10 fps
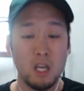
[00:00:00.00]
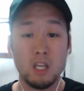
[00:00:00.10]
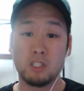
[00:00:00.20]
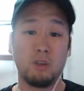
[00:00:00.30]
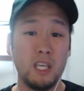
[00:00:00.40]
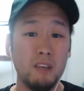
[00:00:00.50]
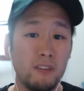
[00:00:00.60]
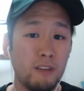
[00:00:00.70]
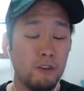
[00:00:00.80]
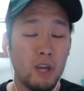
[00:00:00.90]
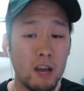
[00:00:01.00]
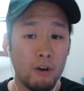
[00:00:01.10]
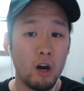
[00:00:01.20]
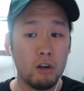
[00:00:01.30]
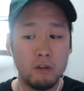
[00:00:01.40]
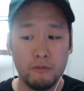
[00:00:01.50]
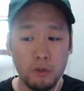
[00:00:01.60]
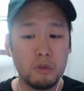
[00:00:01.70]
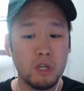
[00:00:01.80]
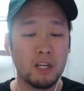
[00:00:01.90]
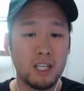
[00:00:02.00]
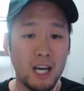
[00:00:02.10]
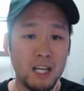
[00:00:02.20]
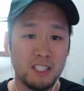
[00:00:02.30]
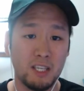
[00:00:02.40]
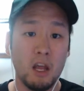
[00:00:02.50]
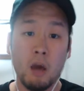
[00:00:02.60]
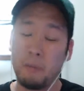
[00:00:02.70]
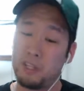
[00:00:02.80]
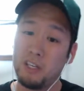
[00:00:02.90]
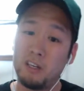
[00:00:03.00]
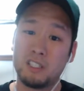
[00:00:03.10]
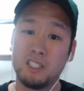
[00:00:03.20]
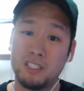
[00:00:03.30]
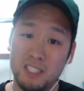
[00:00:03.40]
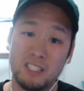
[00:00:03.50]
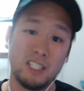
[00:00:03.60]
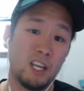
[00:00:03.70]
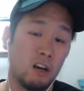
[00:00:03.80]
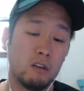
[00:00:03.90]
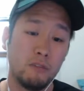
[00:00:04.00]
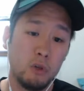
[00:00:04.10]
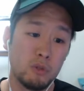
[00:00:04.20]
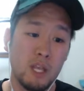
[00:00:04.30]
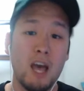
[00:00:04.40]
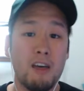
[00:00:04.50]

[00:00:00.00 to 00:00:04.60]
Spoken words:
So even if you have 100 views on content, but there is consistently 100 views,